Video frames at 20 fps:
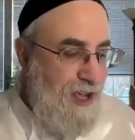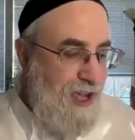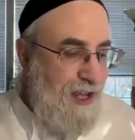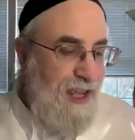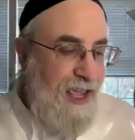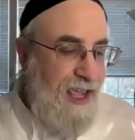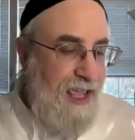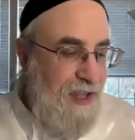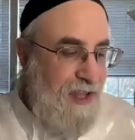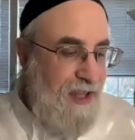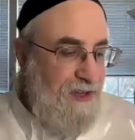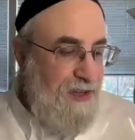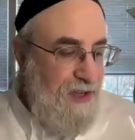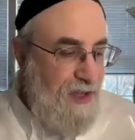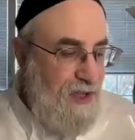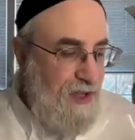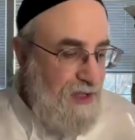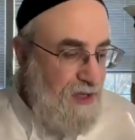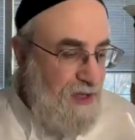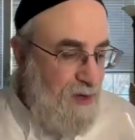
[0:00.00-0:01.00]
not hate
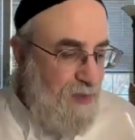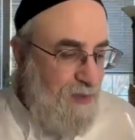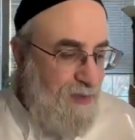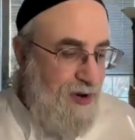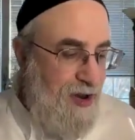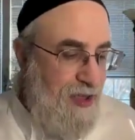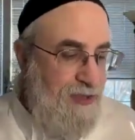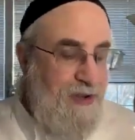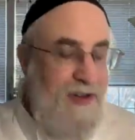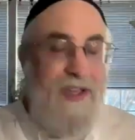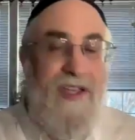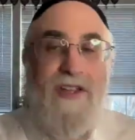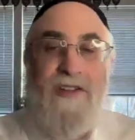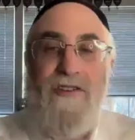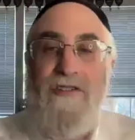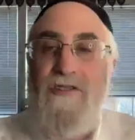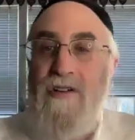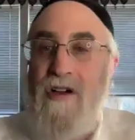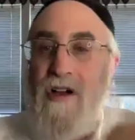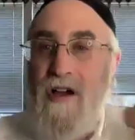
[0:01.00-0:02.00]
your brother
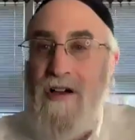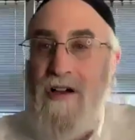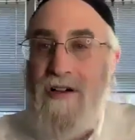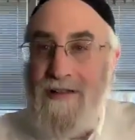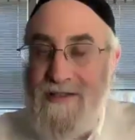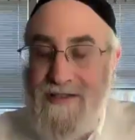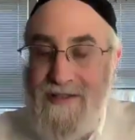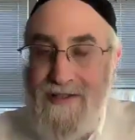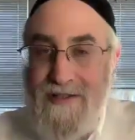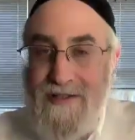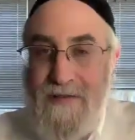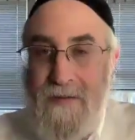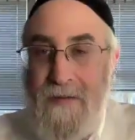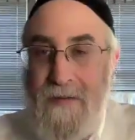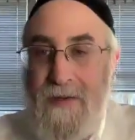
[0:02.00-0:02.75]
in your heart.